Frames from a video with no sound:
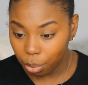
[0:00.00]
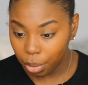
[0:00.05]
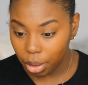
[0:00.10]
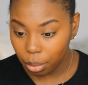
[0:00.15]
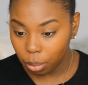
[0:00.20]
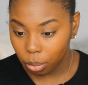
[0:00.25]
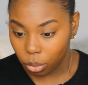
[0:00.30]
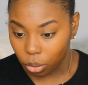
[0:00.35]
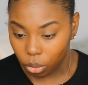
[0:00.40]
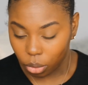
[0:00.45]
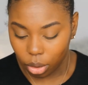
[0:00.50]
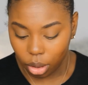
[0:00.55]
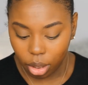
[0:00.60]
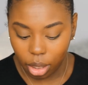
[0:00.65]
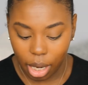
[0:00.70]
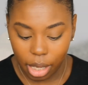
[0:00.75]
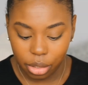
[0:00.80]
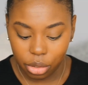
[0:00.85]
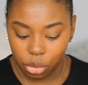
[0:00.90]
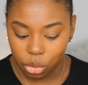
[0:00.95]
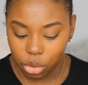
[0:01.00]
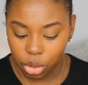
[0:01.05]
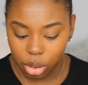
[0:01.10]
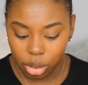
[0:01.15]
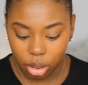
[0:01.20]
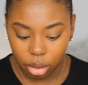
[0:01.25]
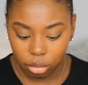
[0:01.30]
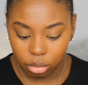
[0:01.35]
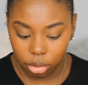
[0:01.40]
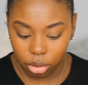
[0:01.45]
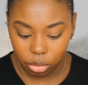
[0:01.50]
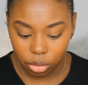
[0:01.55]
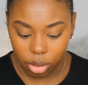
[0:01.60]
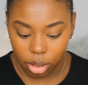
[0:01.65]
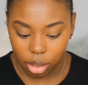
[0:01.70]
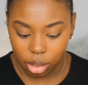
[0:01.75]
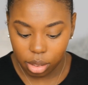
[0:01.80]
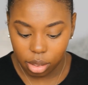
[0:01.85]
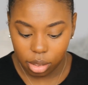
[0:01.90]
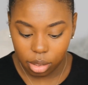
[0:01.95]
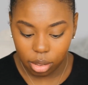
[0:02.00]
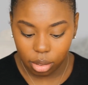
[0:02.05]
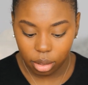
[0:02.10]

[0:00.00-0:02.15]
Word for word: bit more. I usually don't do this.